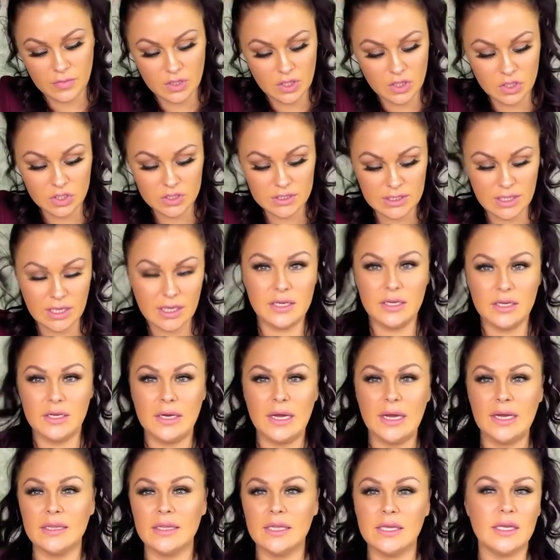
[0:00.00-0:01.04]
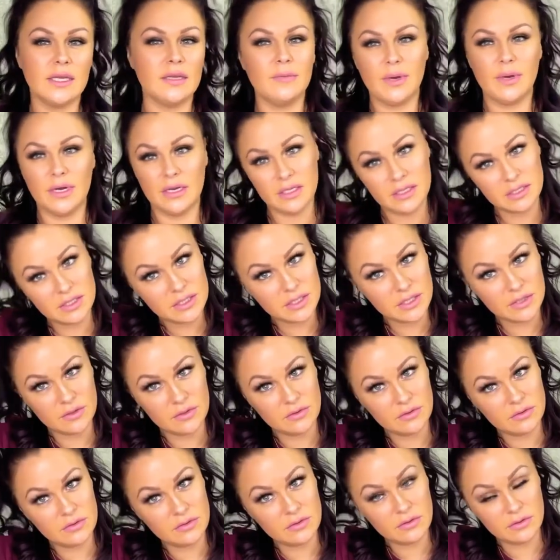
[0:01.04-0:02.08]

you're stuck in your head thinking about it too,